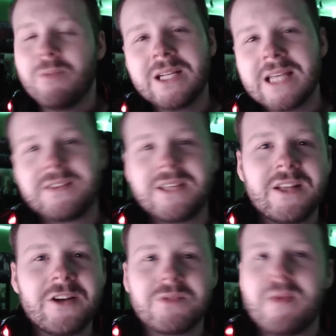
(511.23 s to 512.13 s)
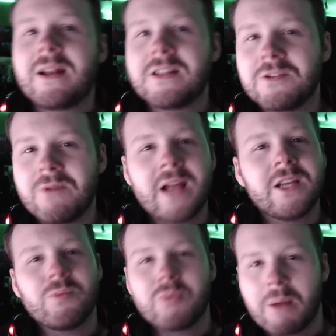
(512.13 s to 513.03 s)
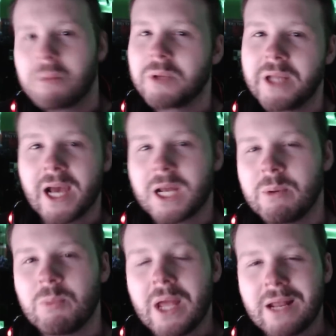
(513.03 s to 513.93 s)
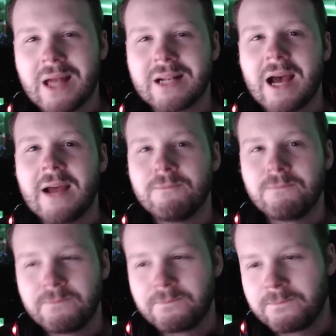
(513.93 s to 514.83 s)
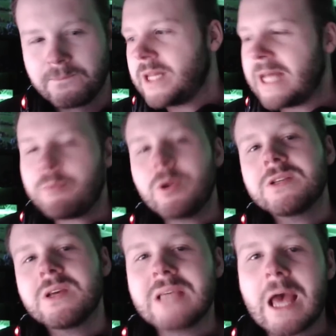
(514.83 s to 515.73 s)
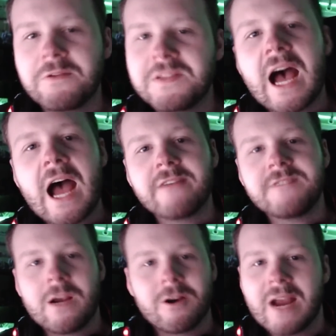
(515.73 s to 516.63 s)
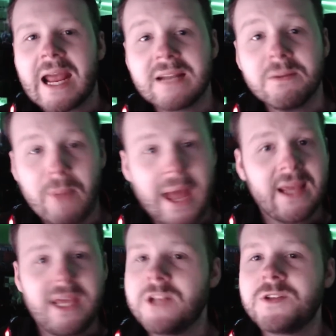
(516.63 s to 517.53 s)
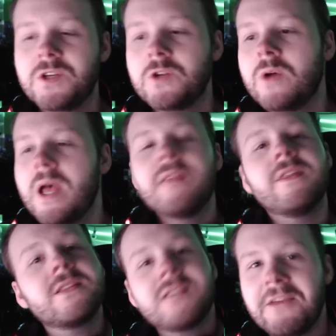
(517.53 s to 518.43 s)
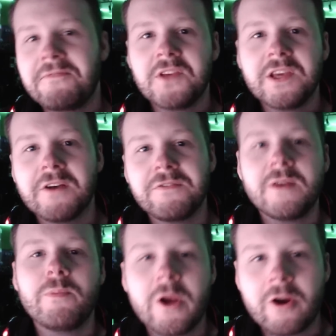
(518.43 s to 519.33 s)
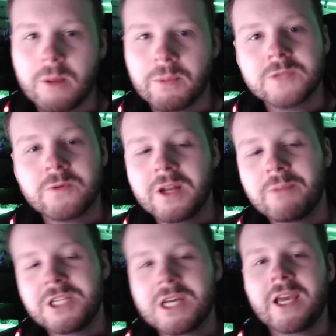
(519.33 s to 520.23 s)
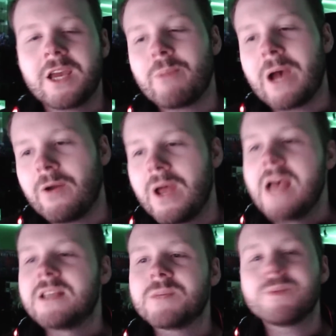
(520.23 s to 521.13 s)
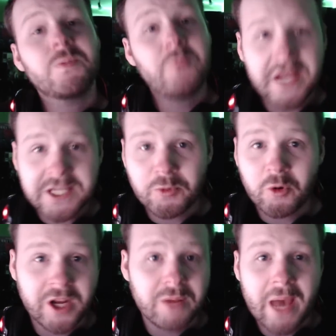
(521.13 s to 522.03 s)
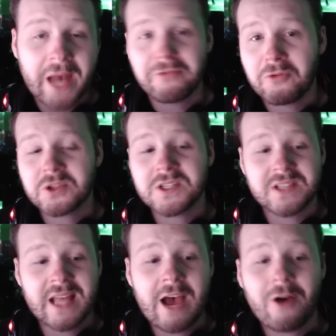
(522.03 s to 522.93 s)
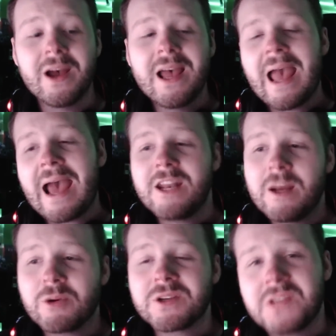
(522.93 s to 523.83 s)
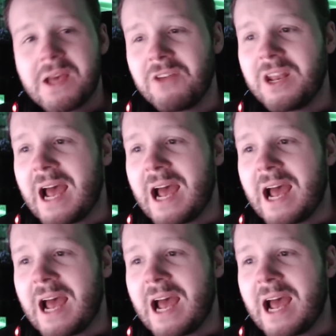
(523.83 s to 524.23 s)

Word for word: big downside there is Magnus the Red. You're probably not going to be playing that guy. And that brings us out of the Eye of Terror and back into the safety of the Imperium, because we're going to be talking about some Space Marine battle forces now. At number seven,